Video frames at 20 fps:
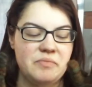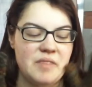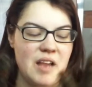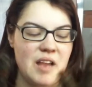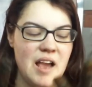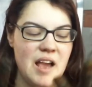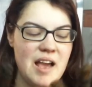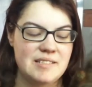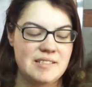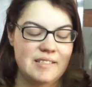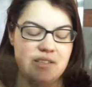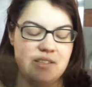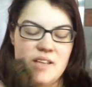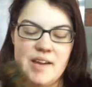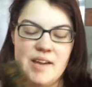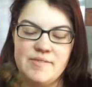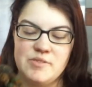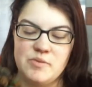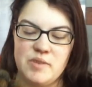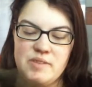I still
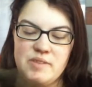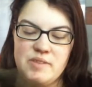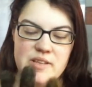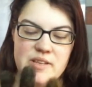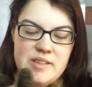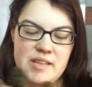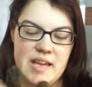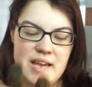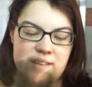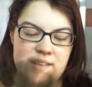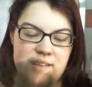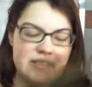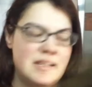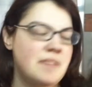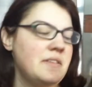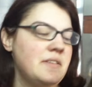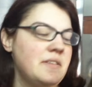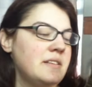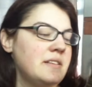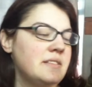have to weave in the ends on
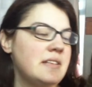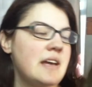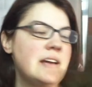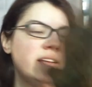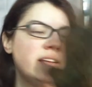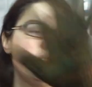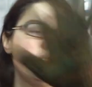the inside,